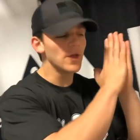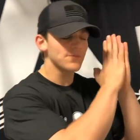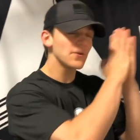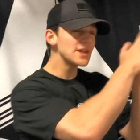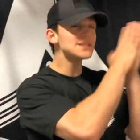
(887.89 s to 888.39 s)

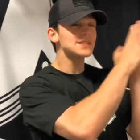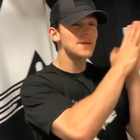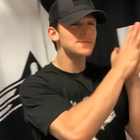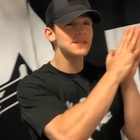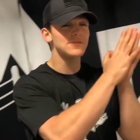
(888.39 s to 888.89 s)
with Francis
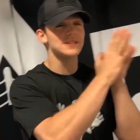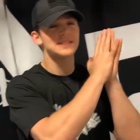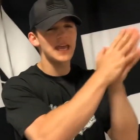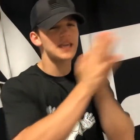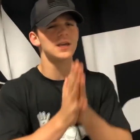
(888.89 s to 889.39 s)
Kip
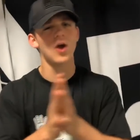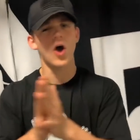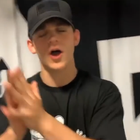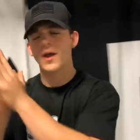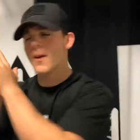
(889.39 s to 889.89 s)
Stevens taking
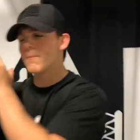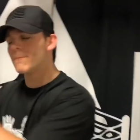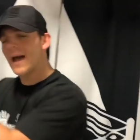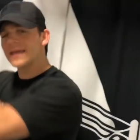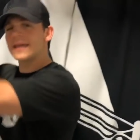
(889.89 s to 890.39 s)
on
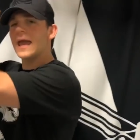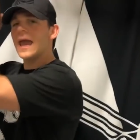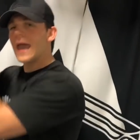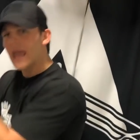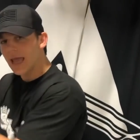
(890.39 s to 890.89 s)
Mike
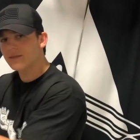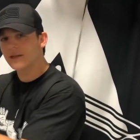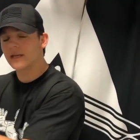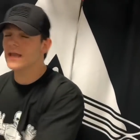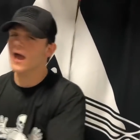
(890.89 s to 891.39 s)

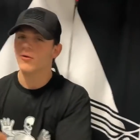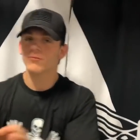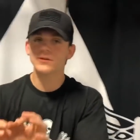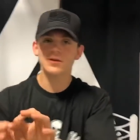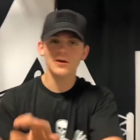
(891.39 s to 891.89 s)
Anthony. Now,
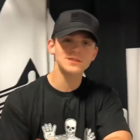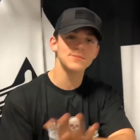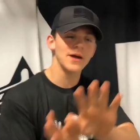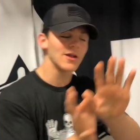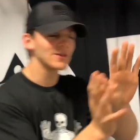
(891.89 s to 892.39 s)
we talked
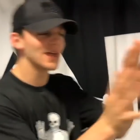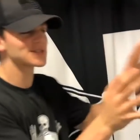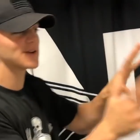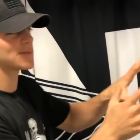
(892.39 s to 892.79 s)
about our last